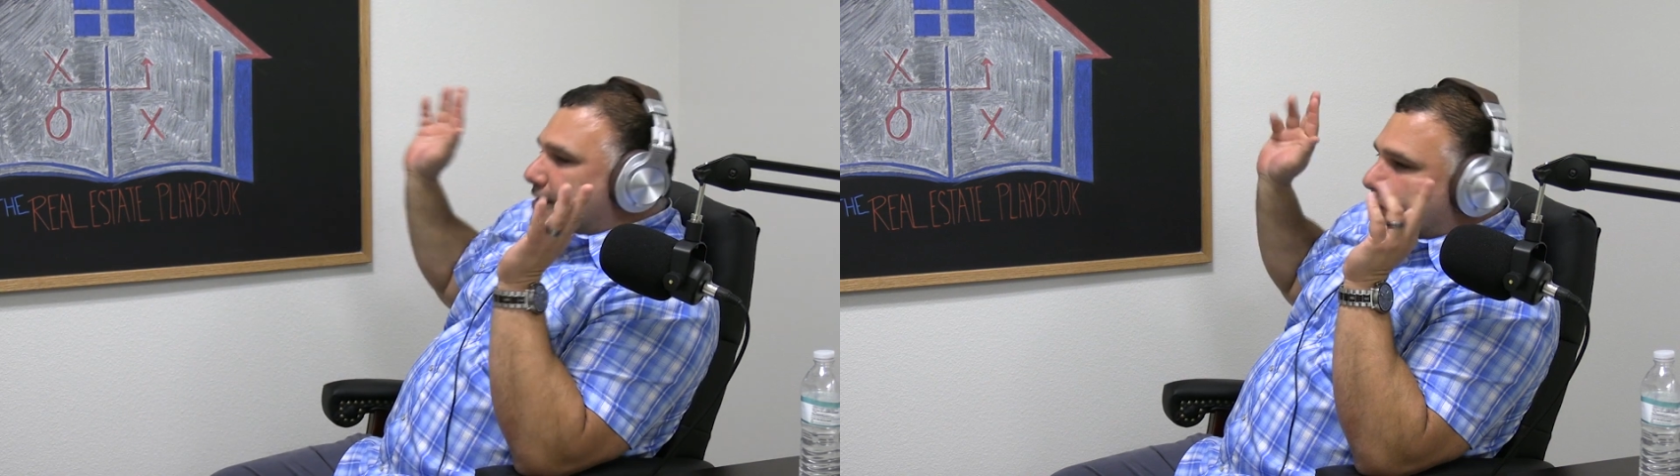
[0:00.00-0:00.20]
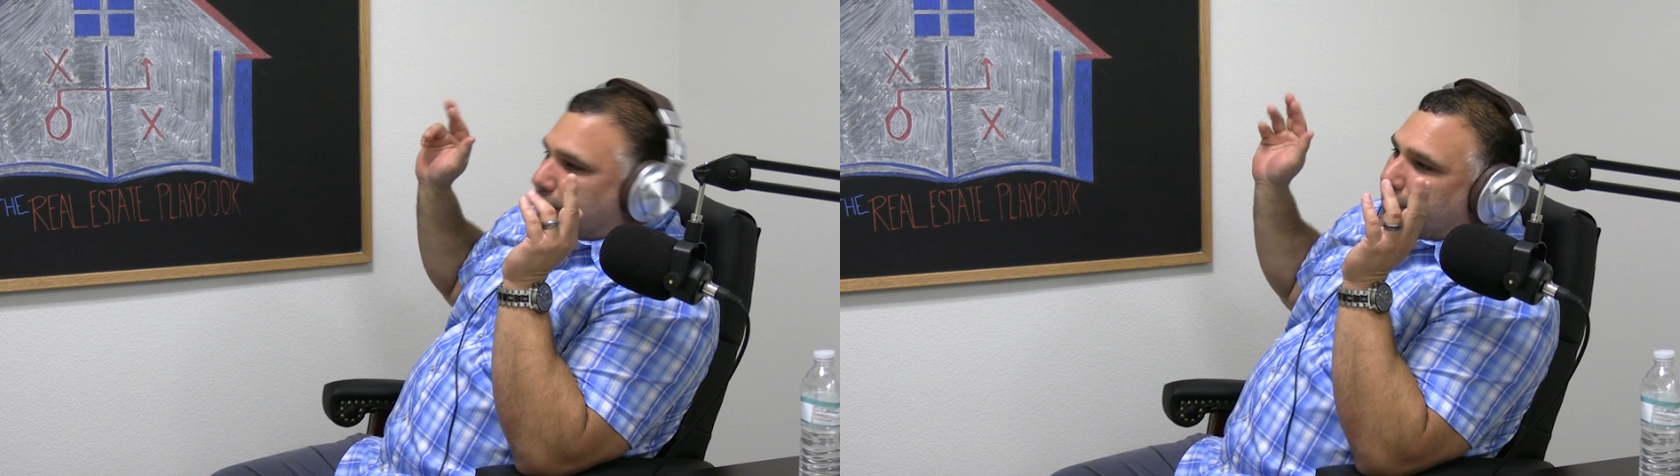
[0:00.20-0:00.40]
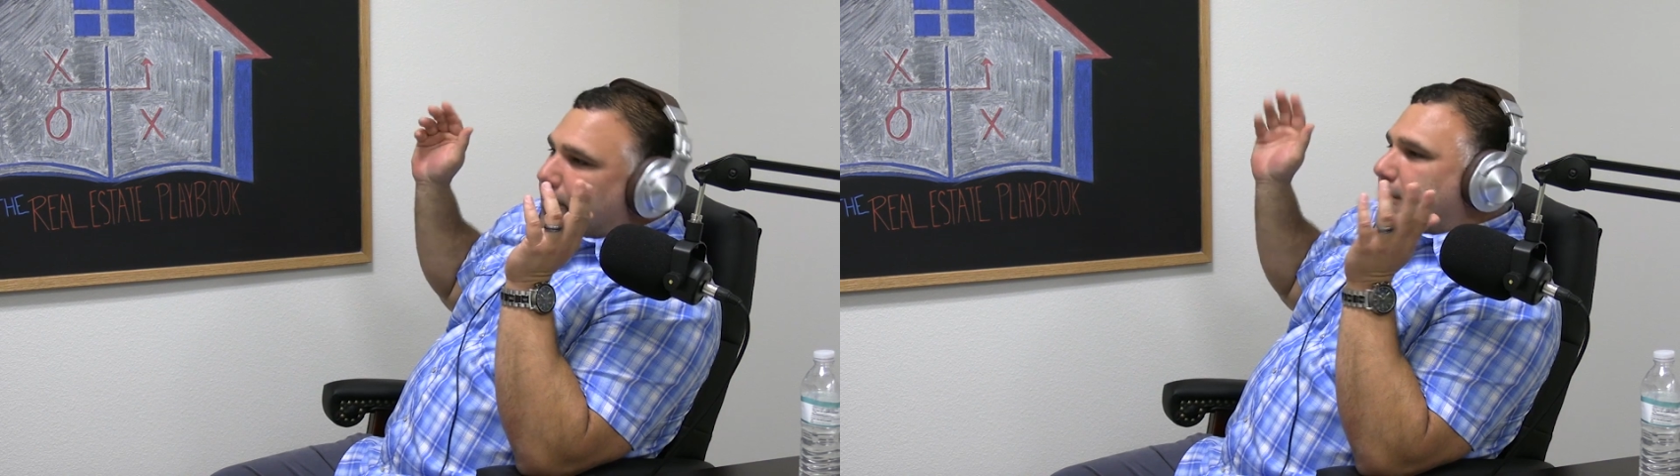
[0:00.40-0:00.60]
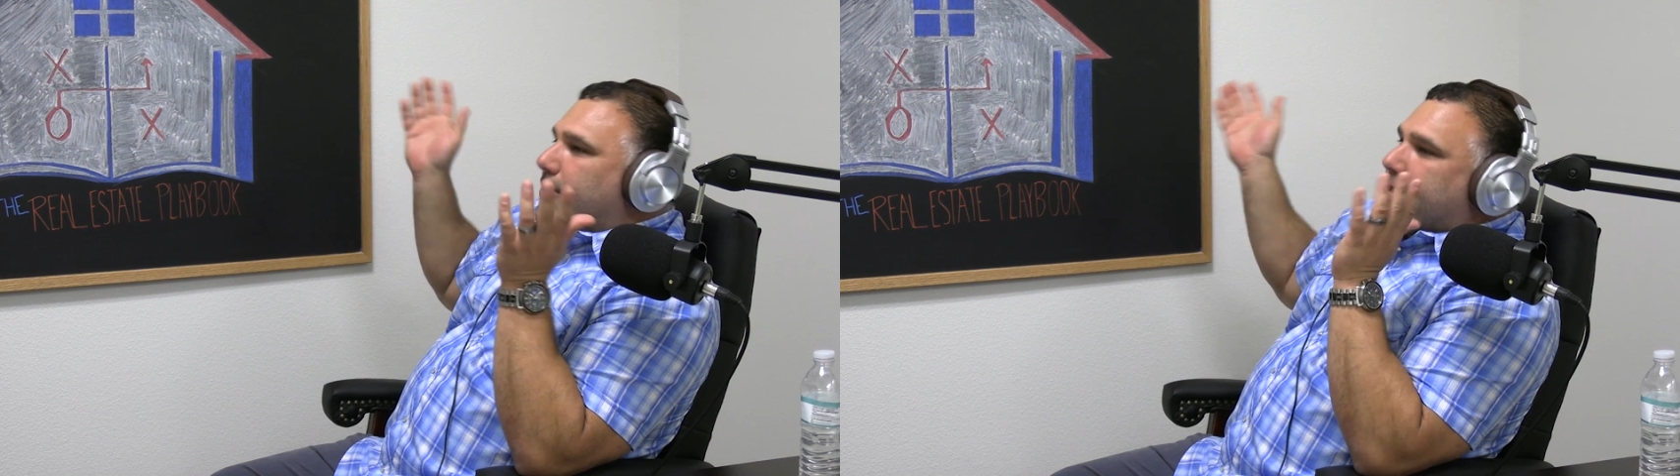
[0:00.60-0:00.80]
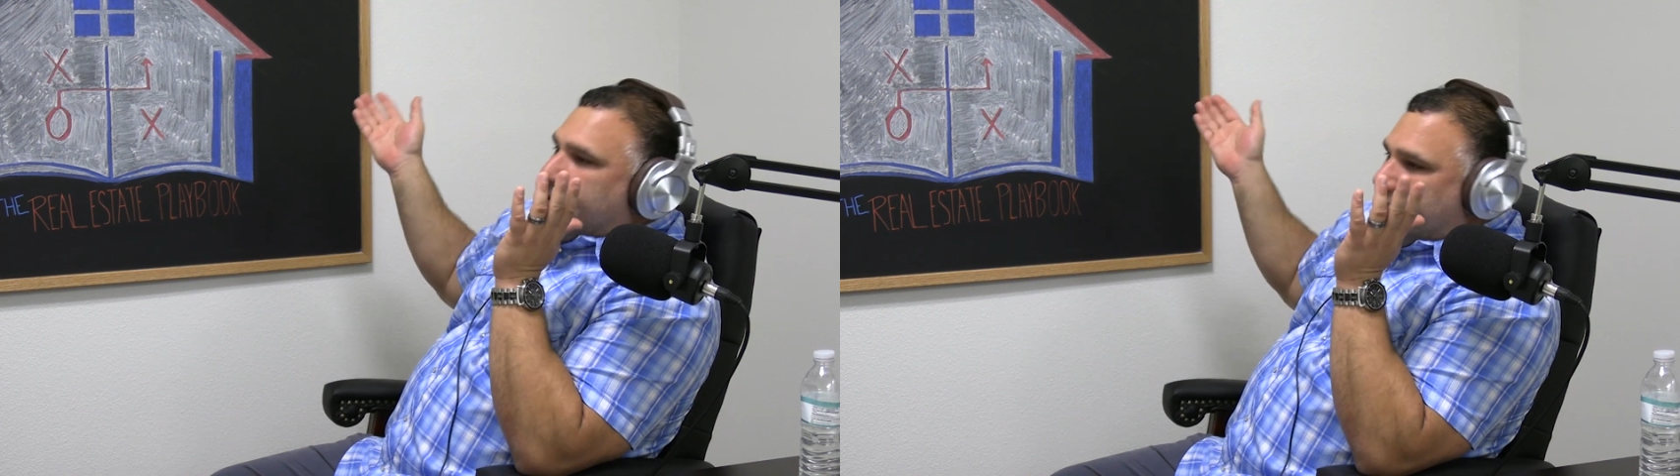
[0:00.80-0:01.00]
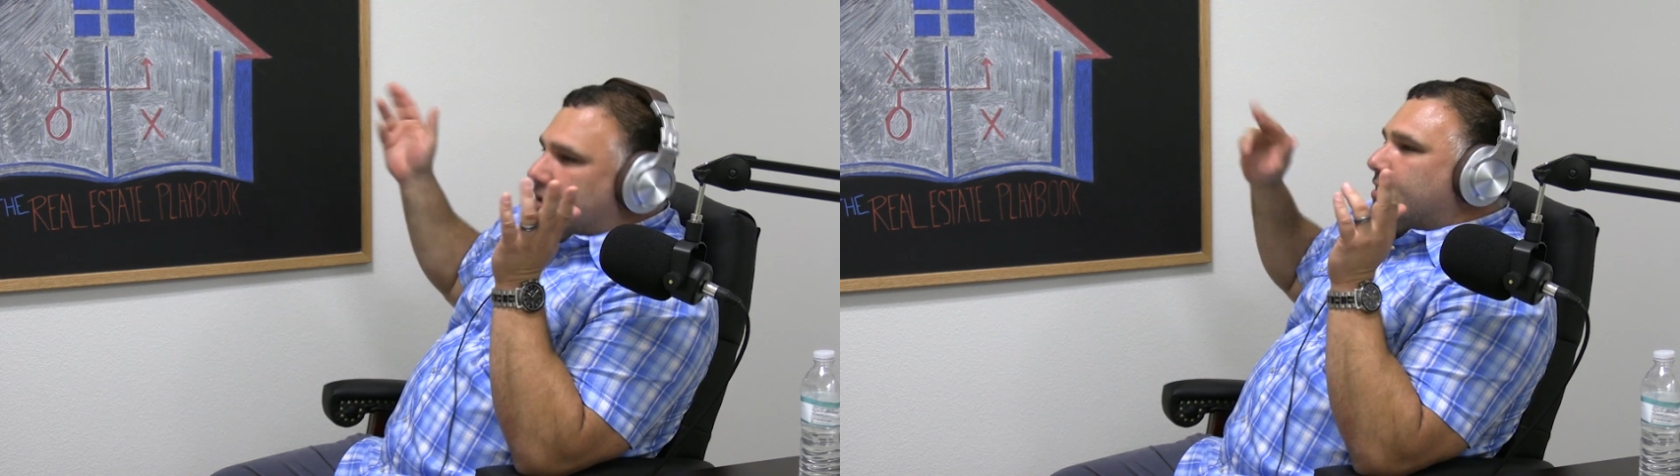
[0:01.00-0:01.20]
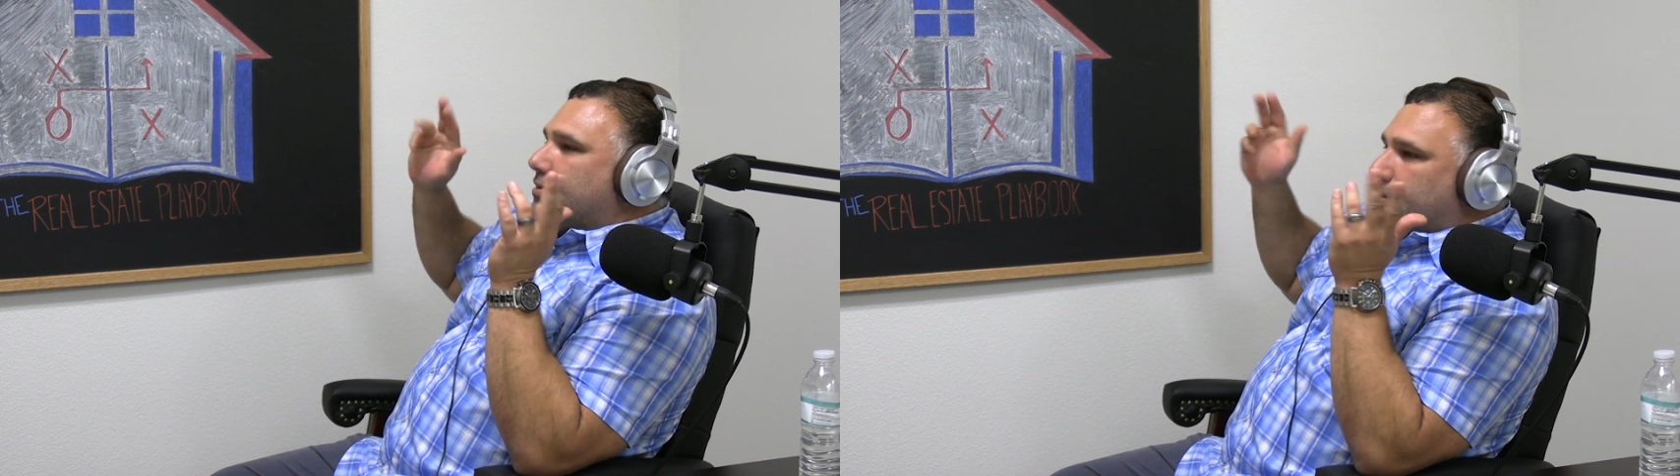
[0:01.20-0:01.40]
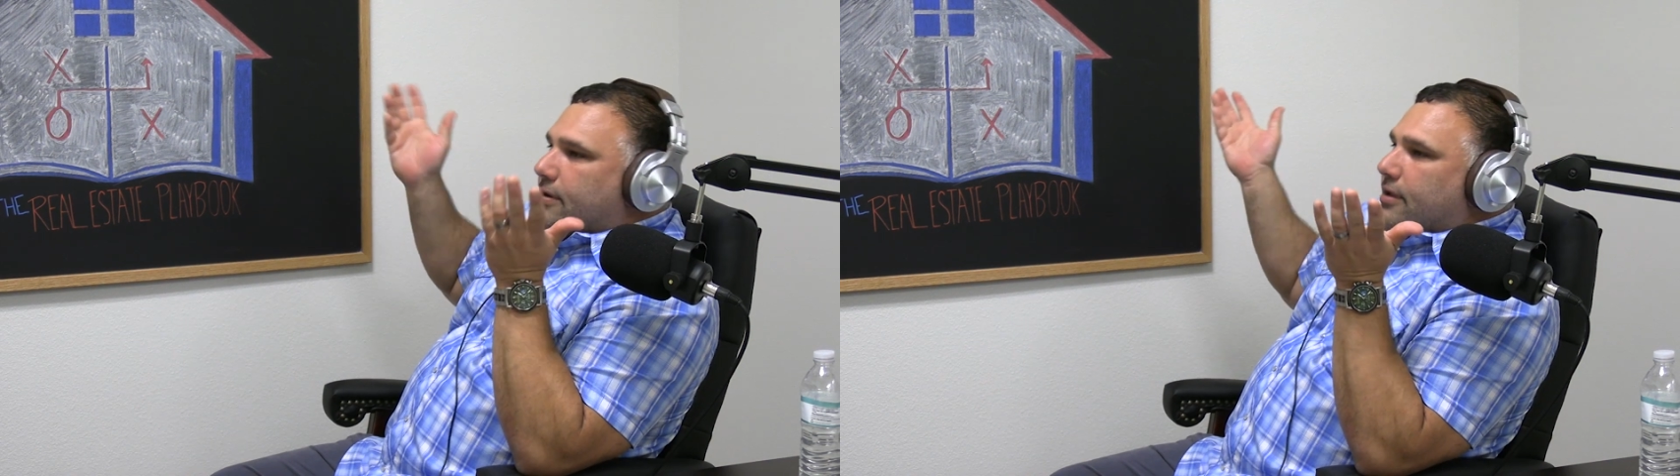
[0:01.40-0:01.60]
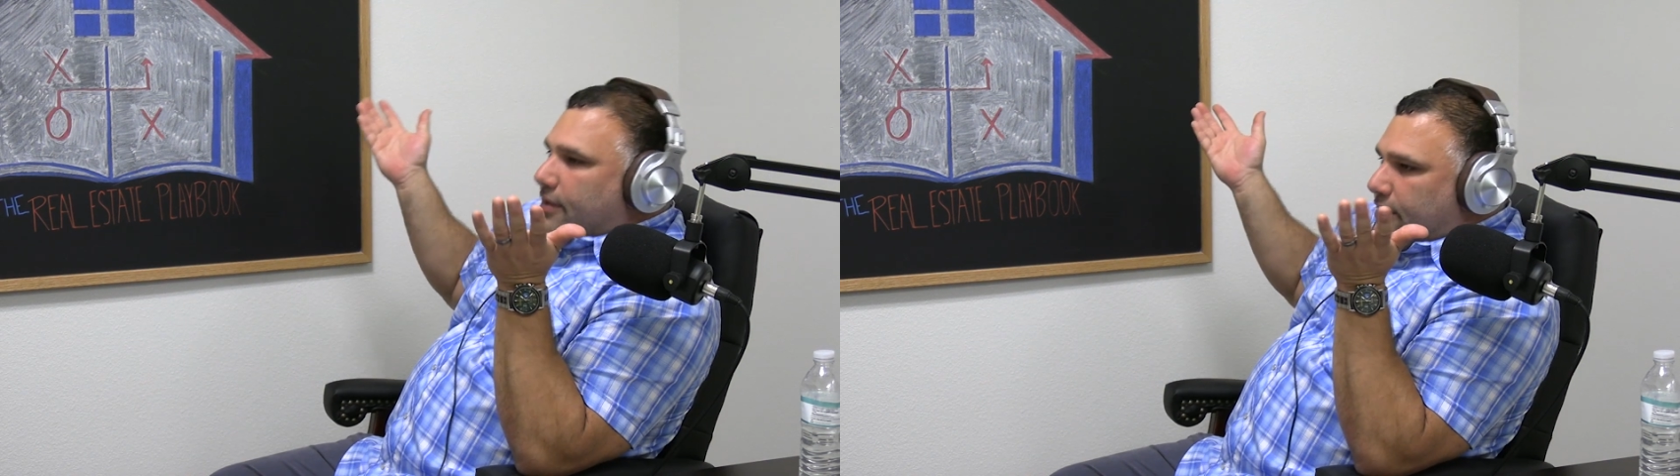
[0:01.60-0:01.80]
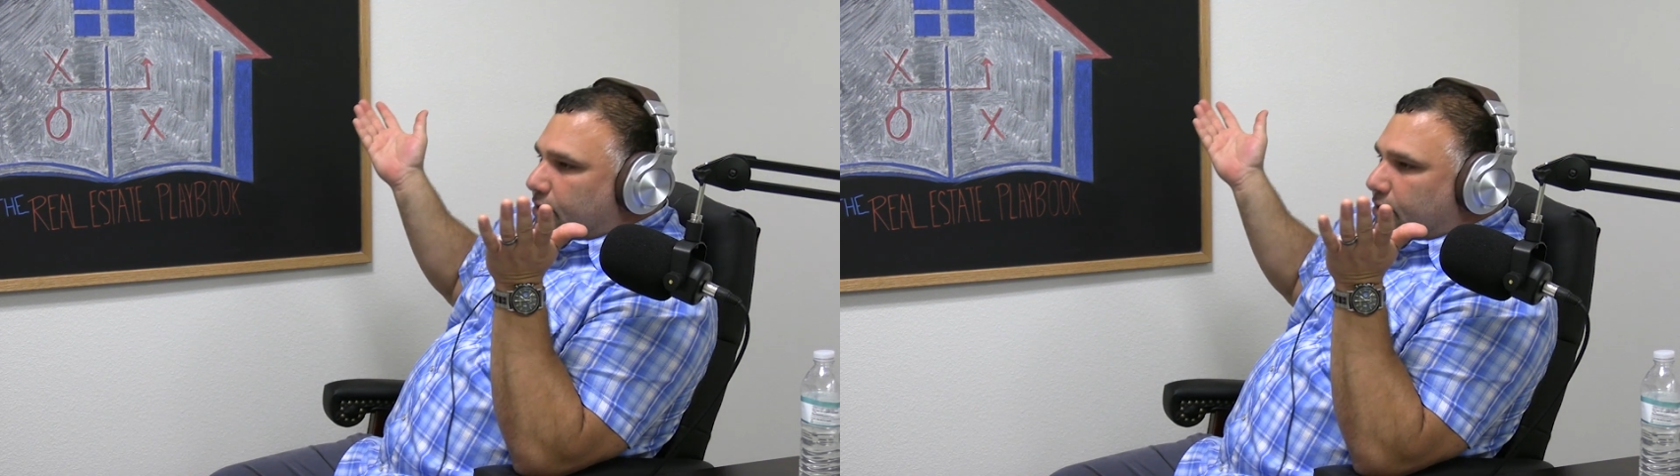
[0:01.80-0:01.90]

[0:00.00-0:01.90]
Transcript: quote unquote, a kid or,